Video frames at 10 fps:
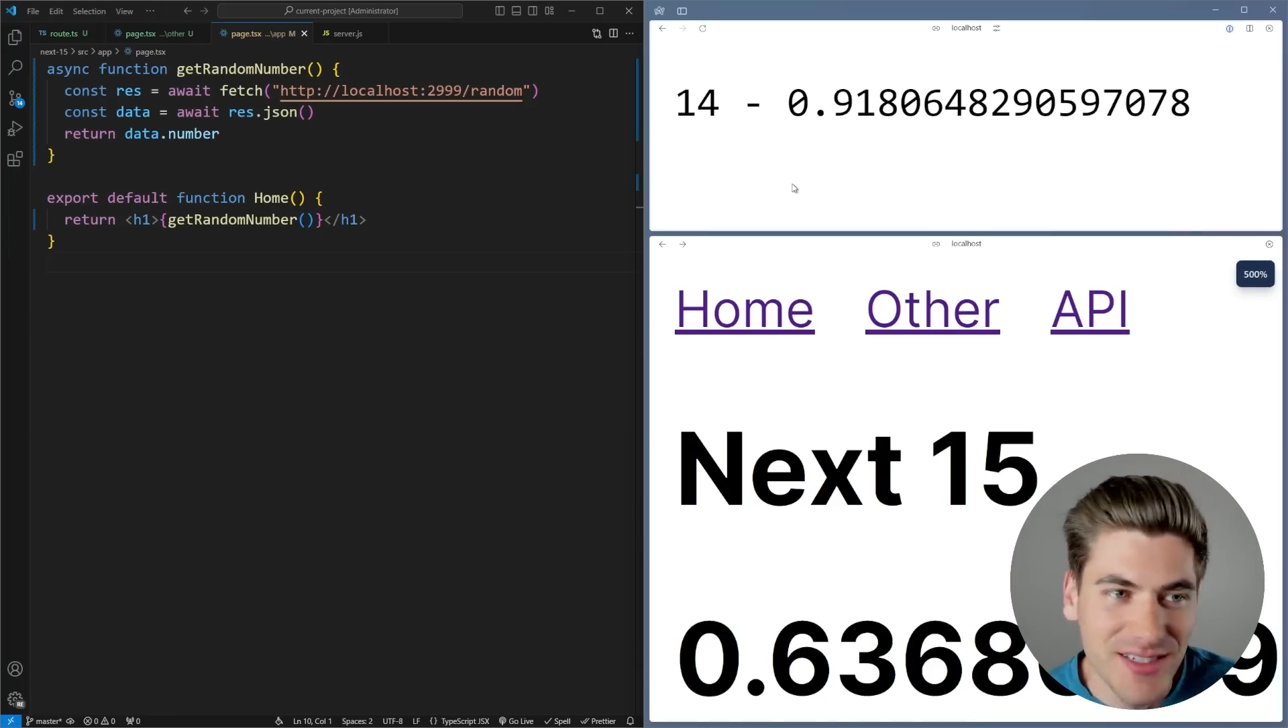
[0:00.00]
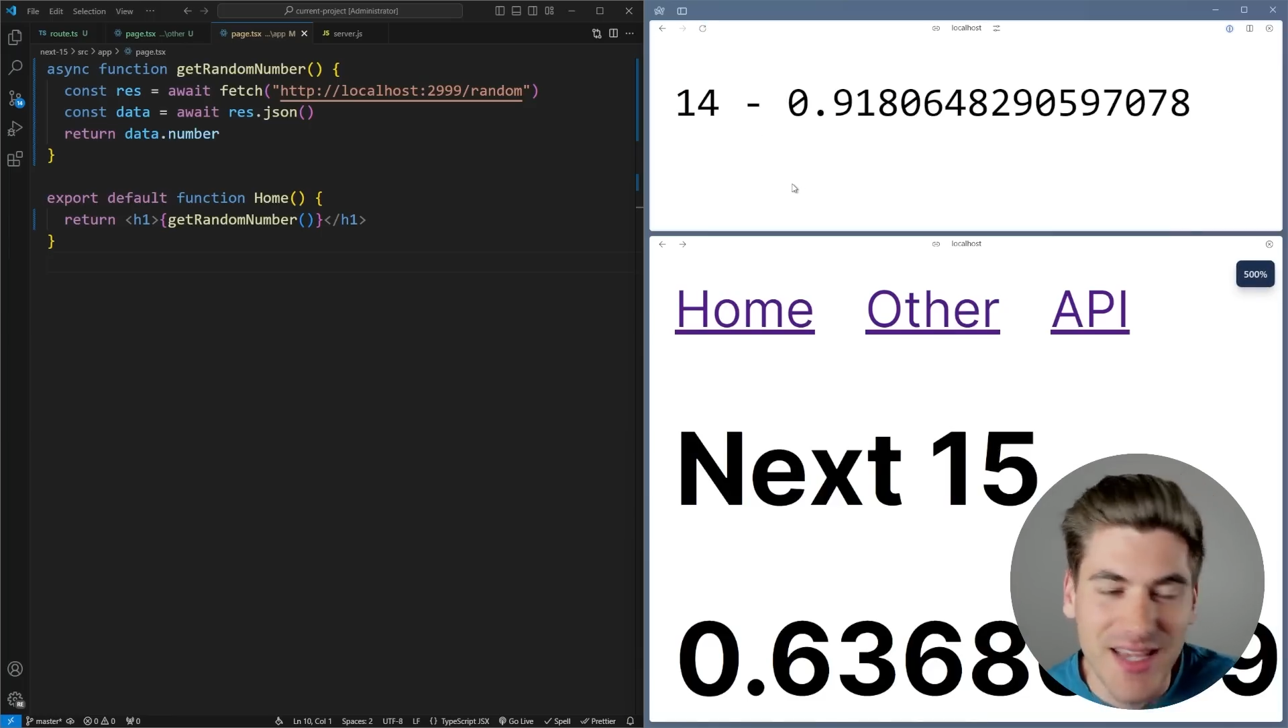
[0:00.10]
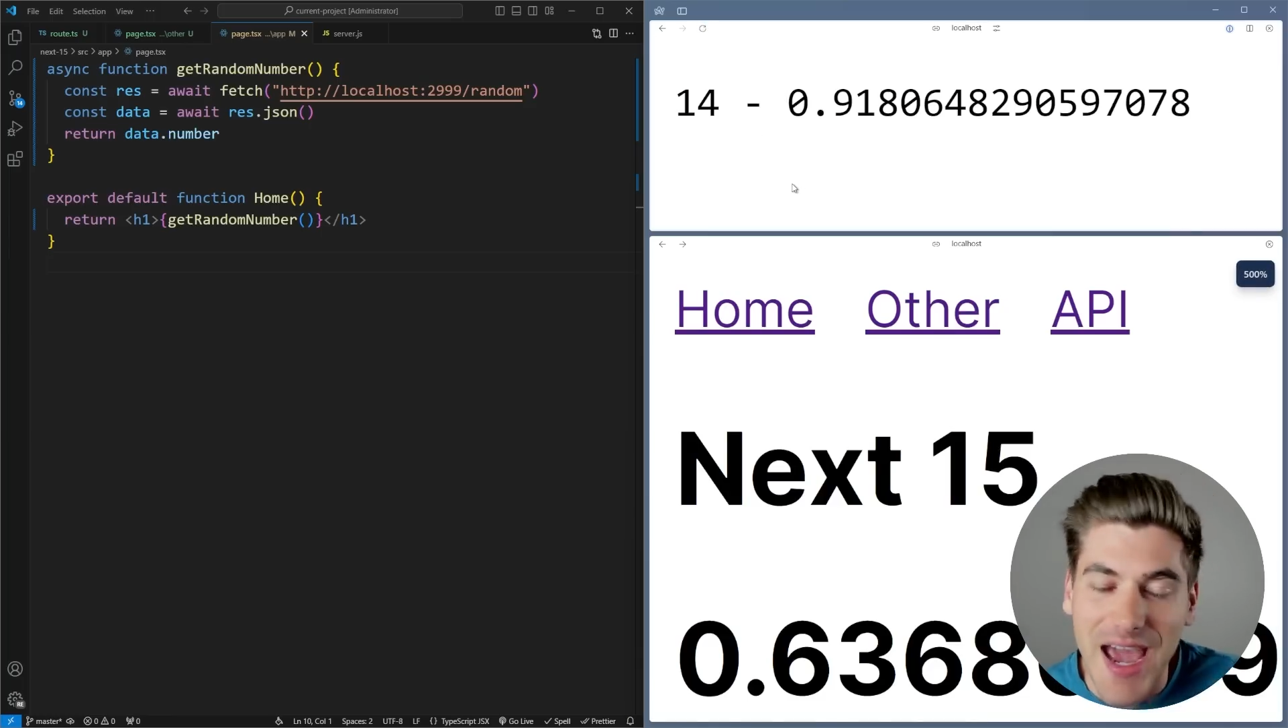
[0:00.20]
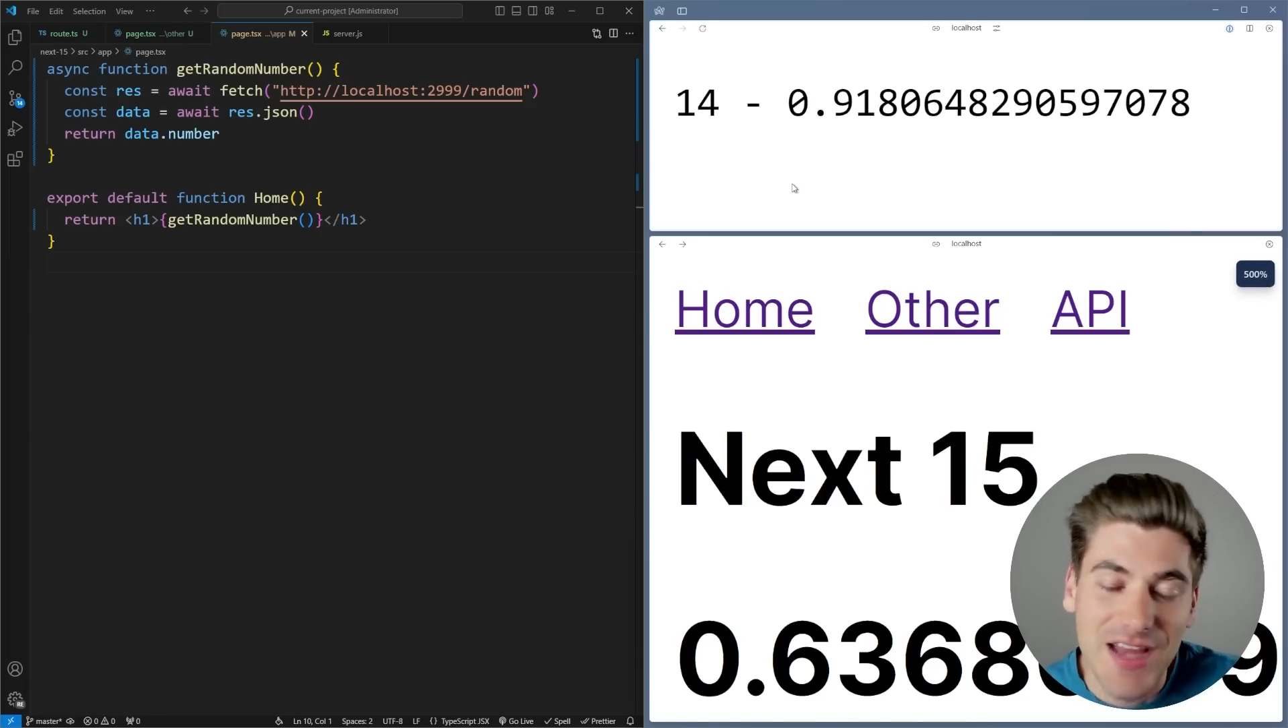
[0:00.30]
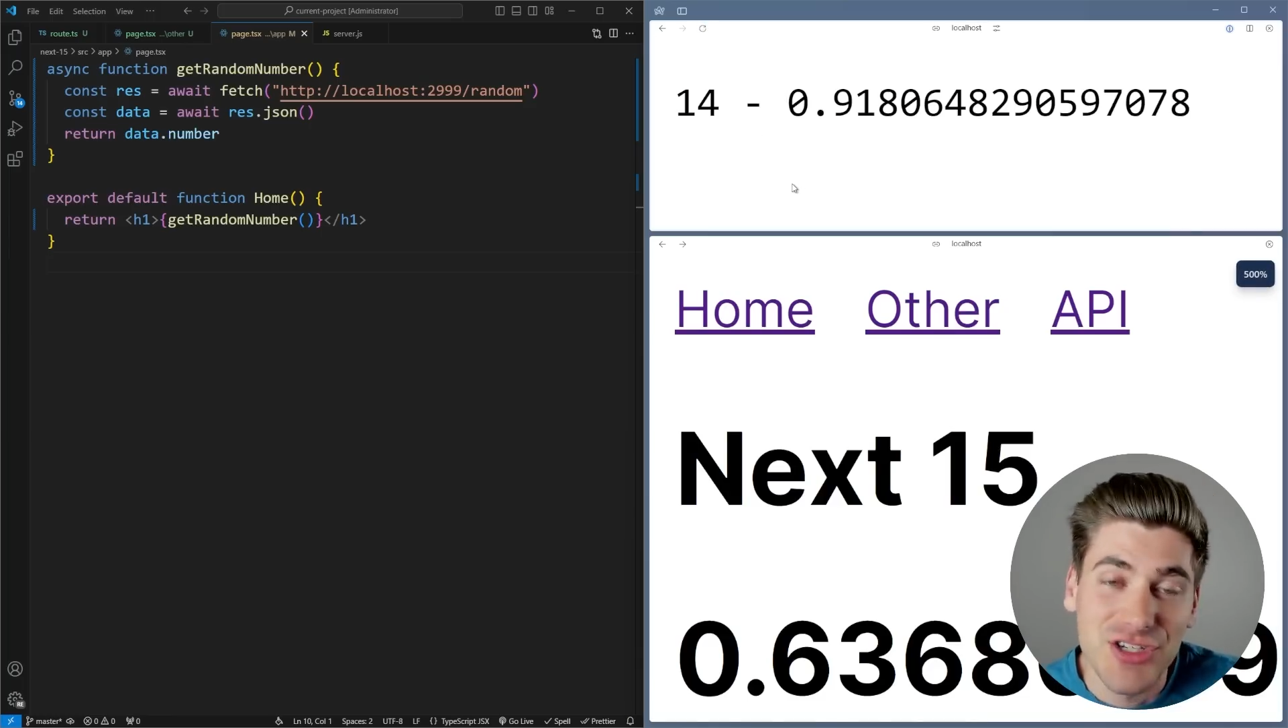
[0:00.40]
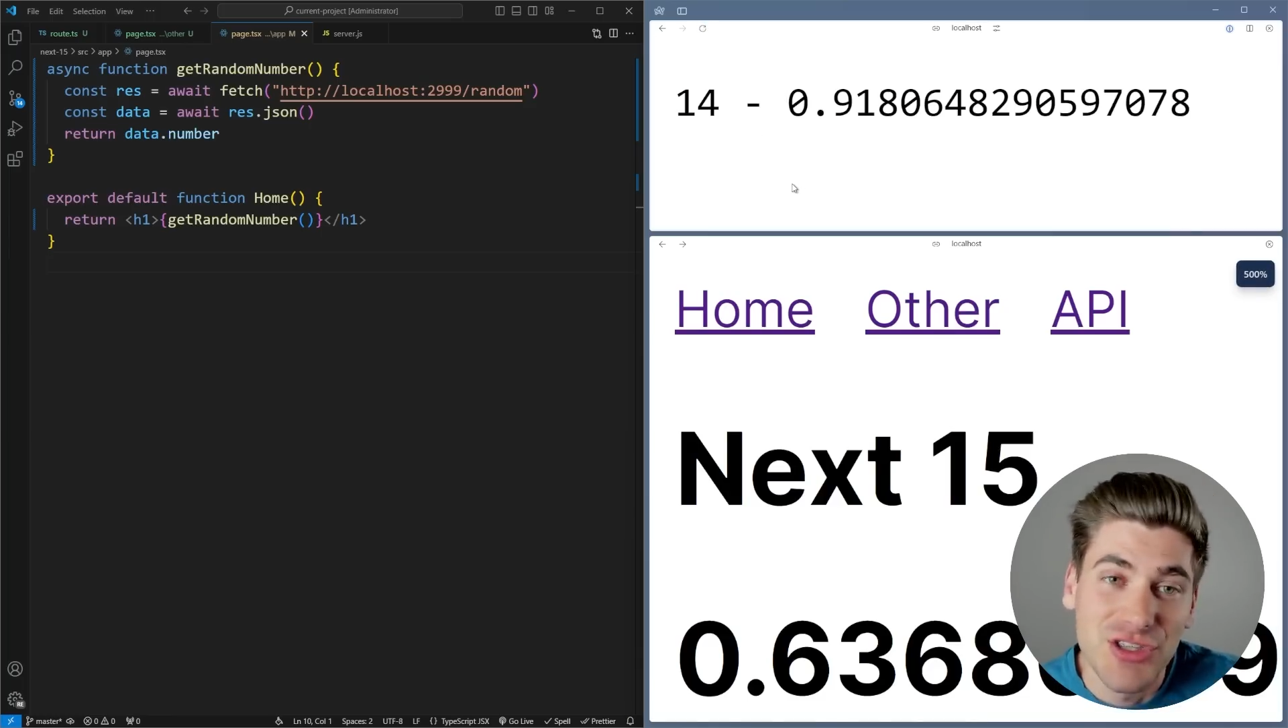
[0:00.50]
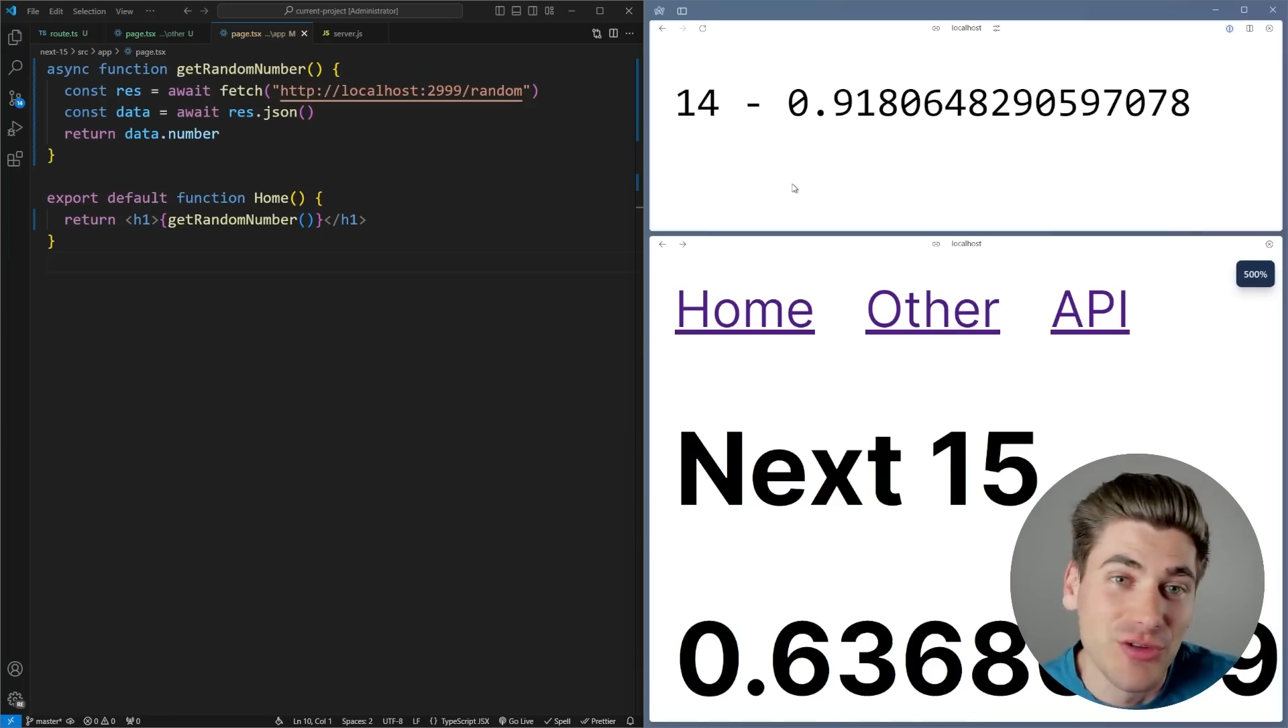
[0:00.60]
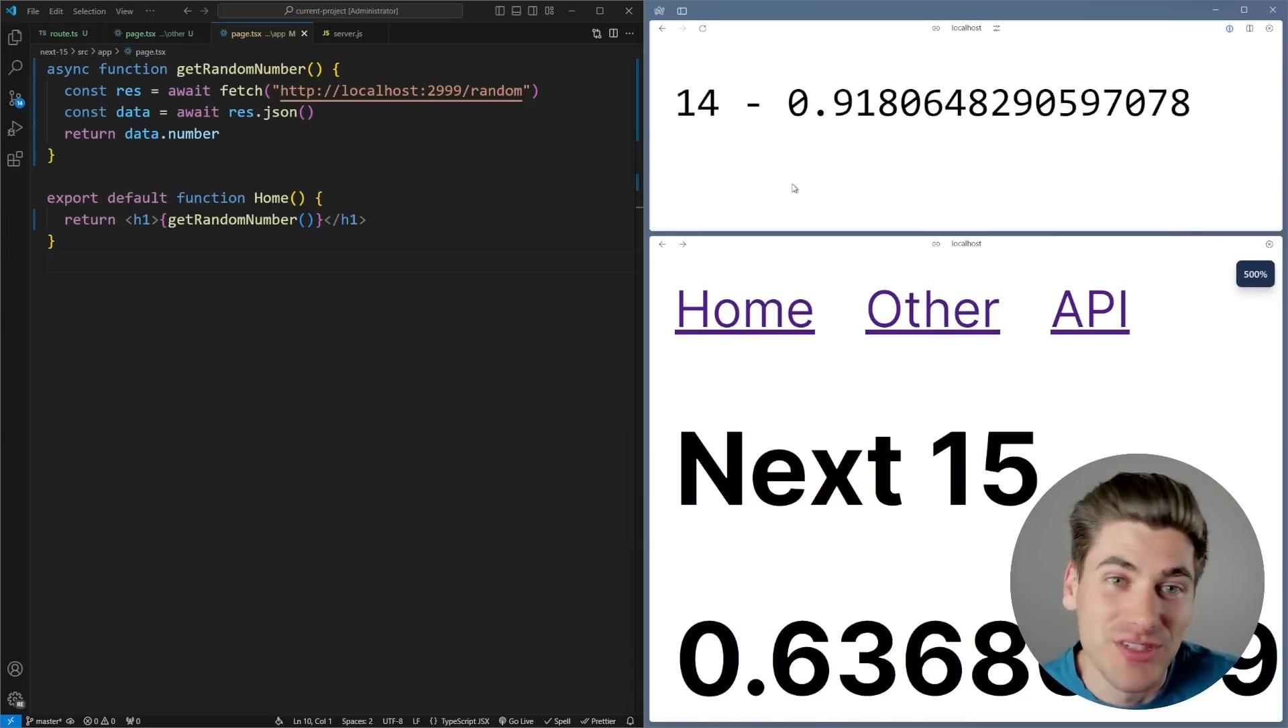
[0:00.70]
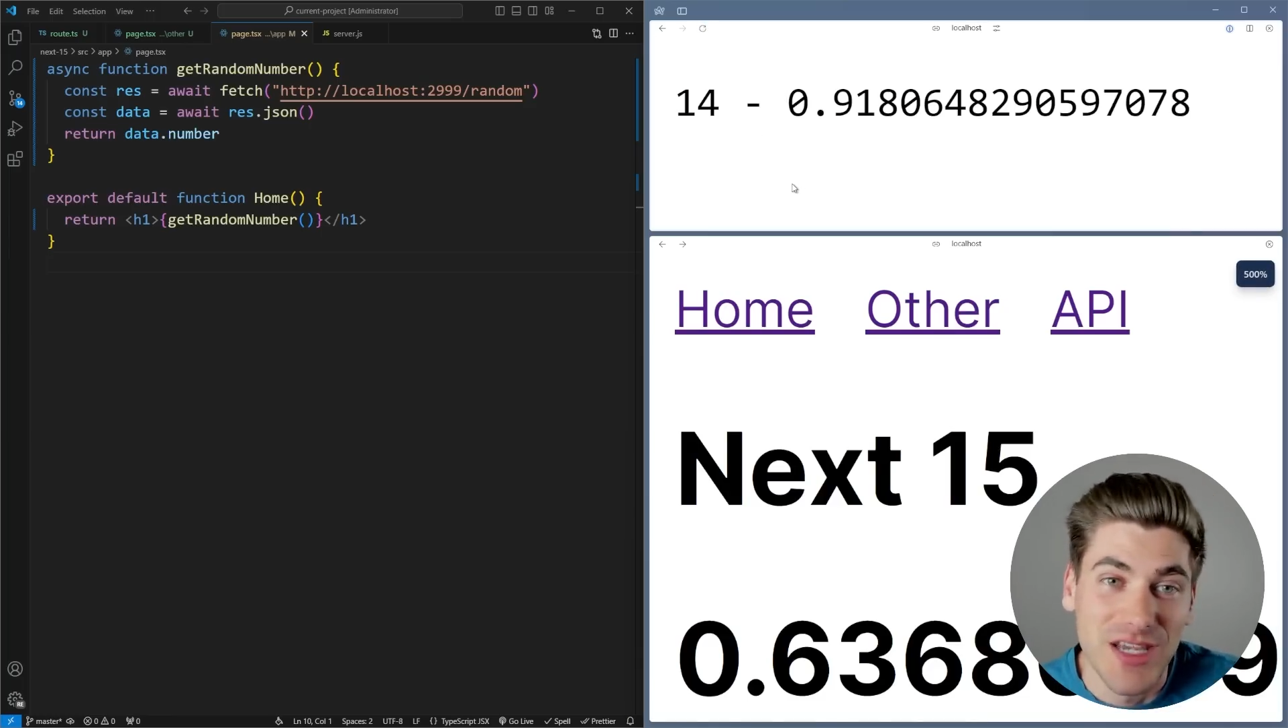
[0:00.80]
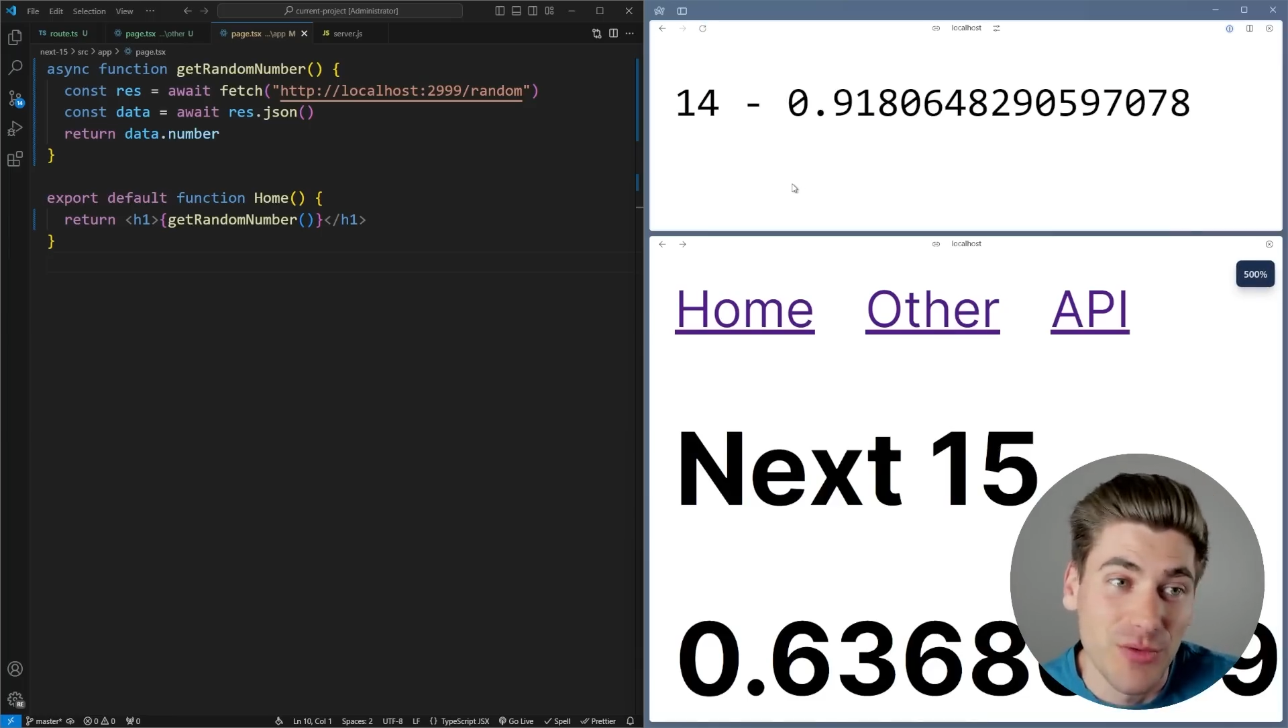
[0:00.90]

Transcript: caching those GET